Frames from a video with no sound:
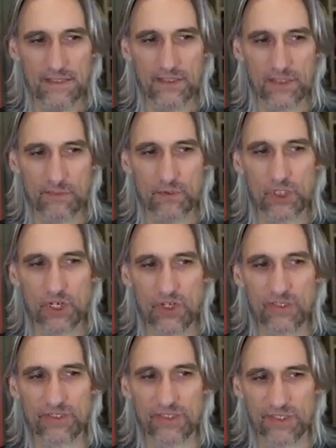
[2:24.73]
some
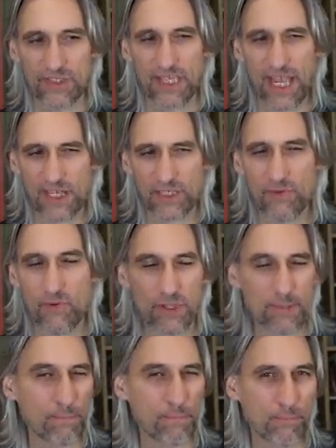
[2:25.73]
chances. It actually
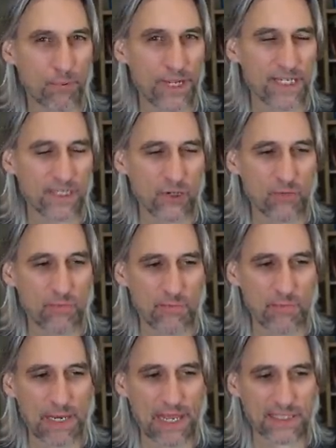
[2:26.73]
rather breaks
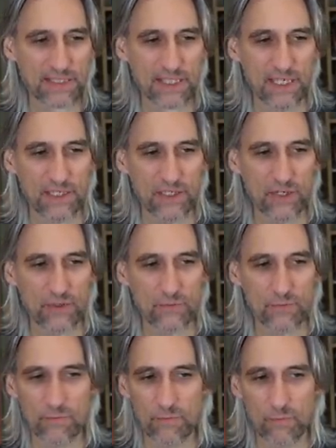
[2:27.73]
open Black's king. You know,
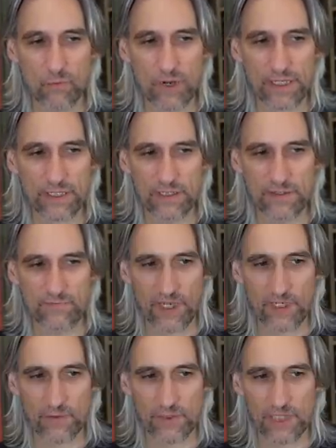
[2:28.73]
White can
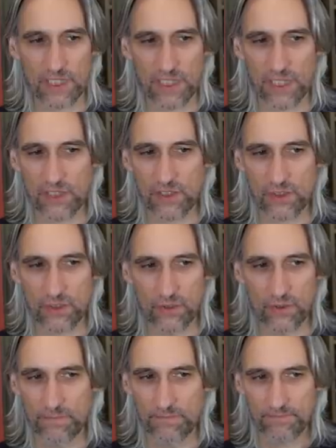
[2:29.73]
defend with king h
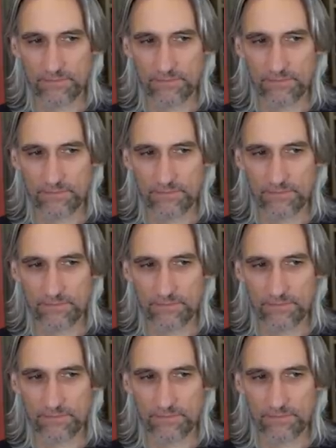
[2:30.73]
two.